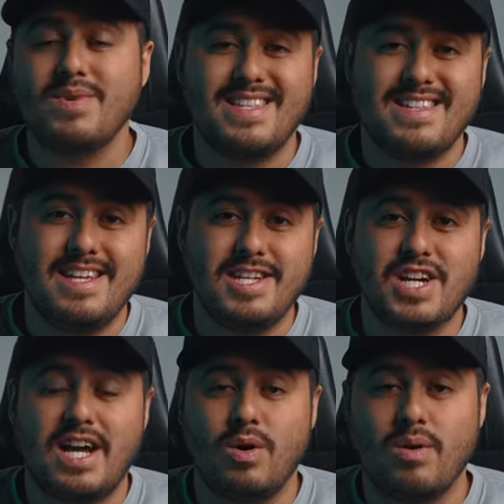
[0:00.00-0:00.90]
to
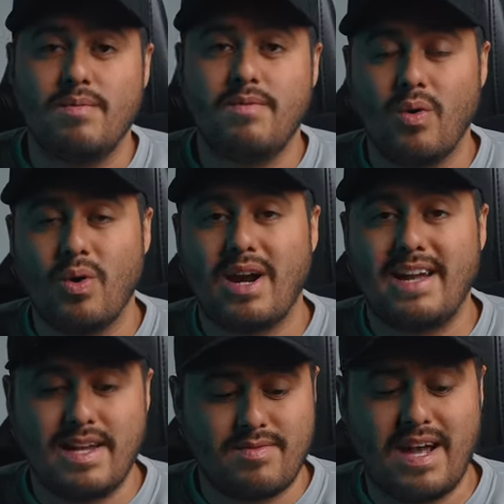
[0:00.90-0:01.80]
create a
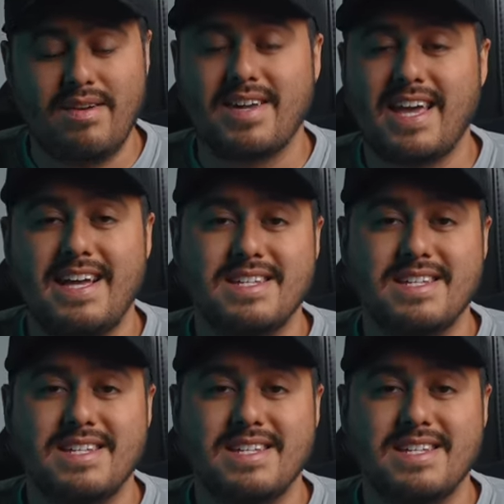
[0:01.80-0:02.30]
second setup